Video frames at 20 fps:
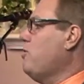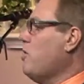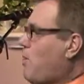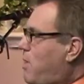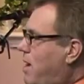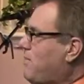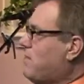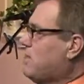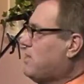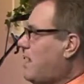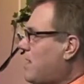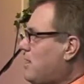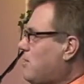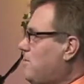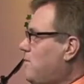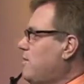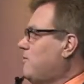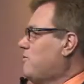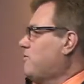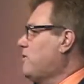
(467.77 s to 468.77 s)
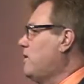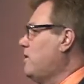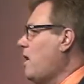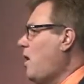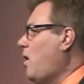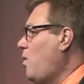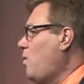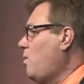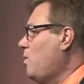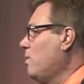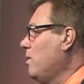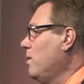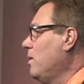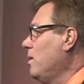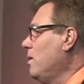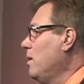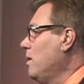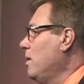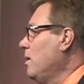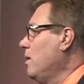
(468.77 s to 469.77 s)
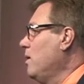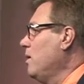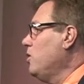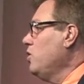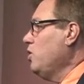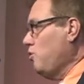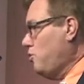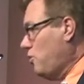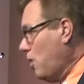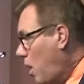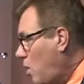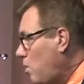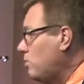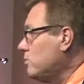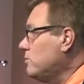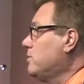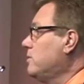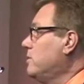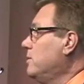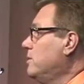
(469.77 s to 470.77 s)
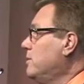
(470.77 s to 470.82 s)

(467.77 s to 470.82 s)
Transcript: know everything there is to know. You don't.